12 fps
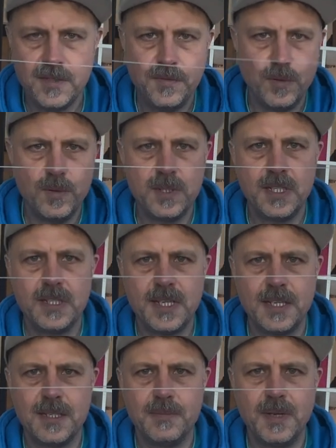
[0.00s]
to 40
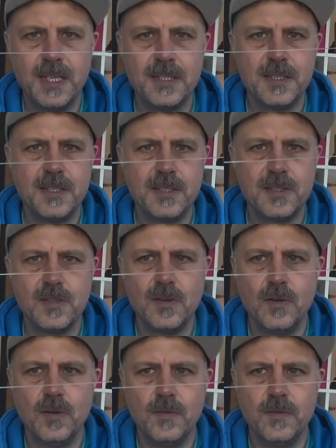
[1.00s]
centimetres
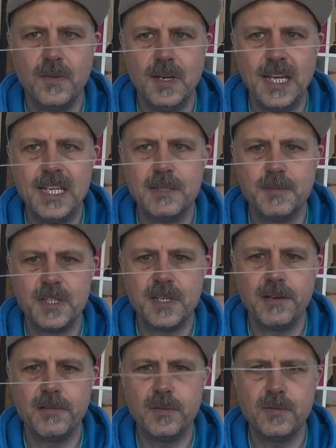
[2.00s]
of leader
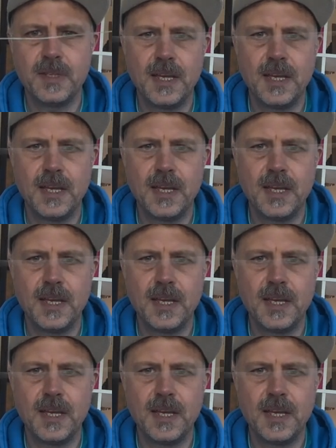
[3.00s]
material.